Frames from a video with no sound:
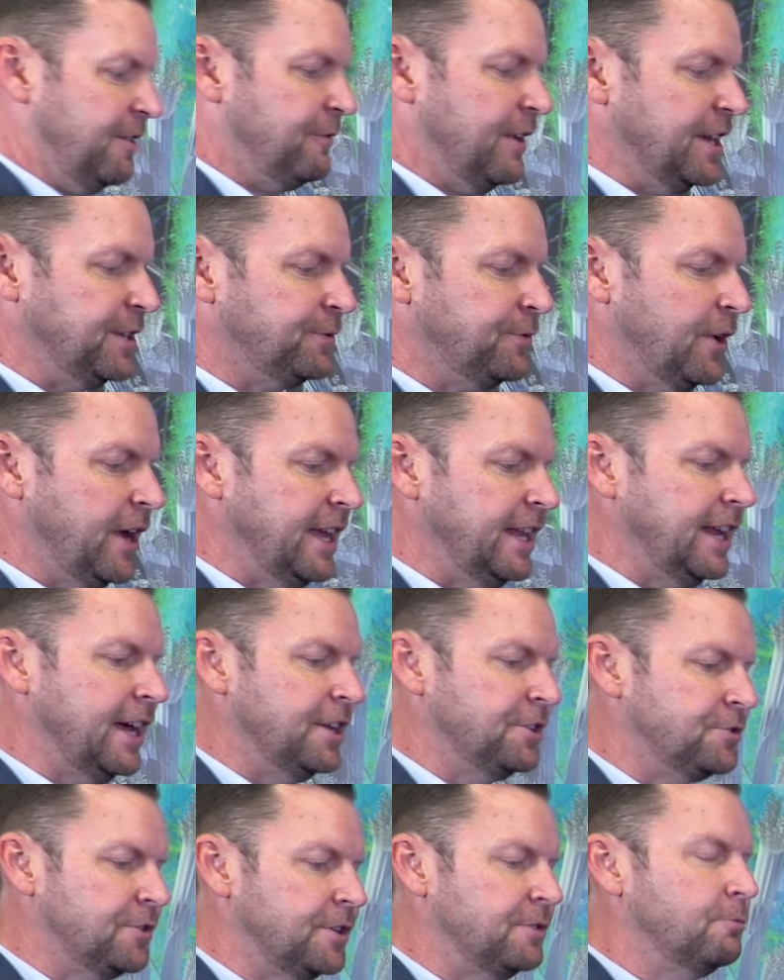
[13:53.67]
Advice for
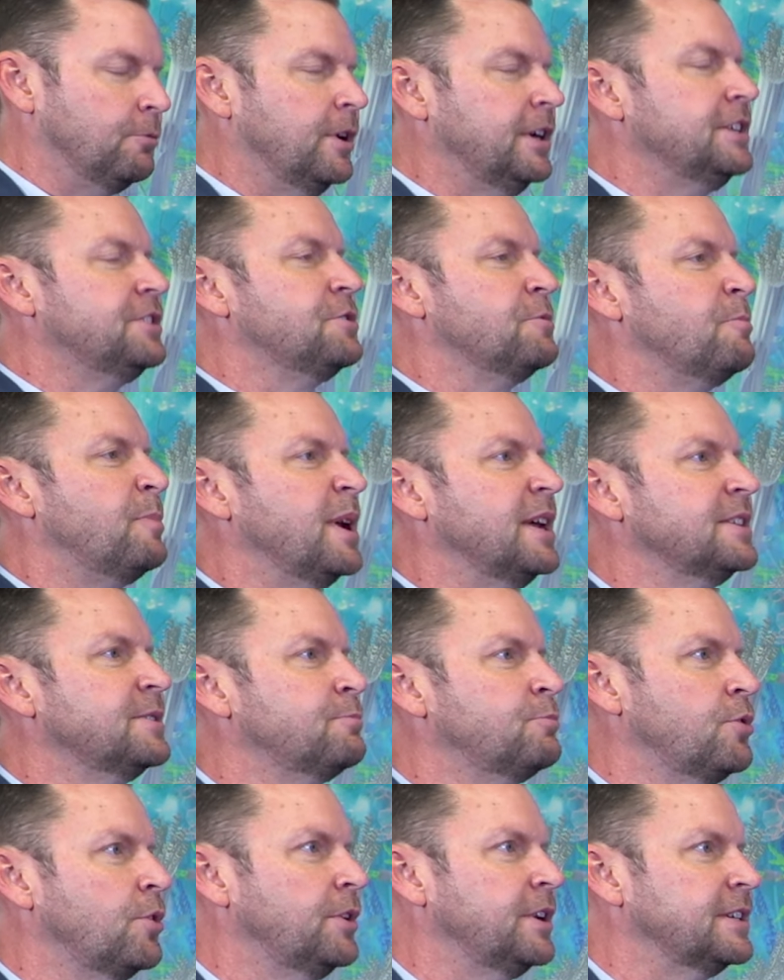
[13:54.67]
800. What is your
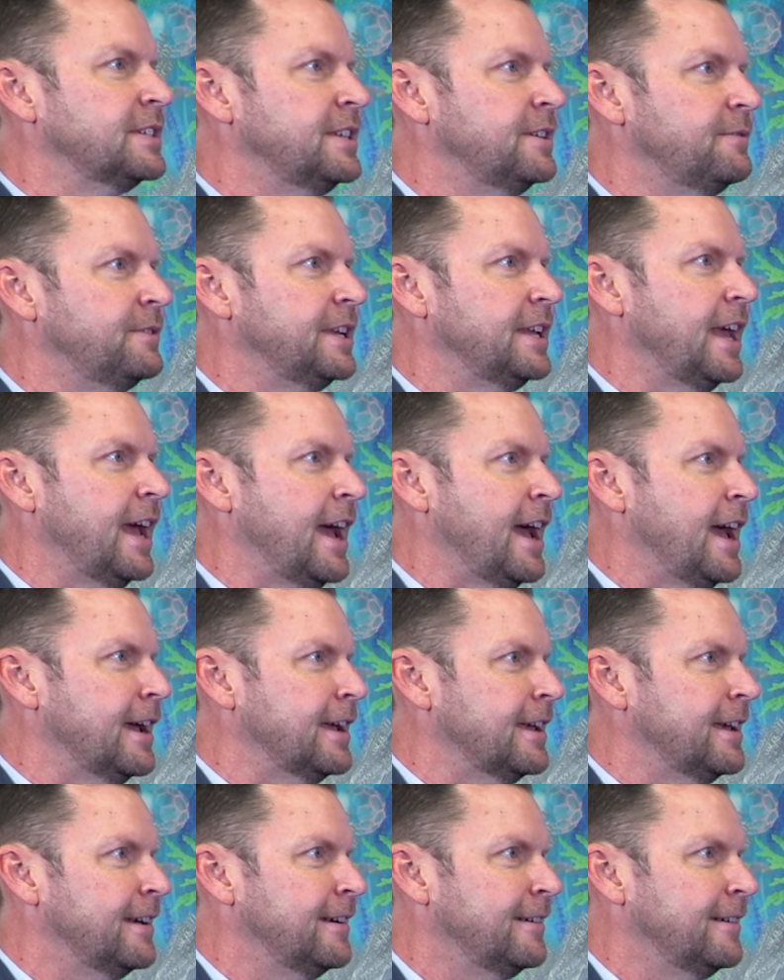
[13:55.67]
best productivity hack?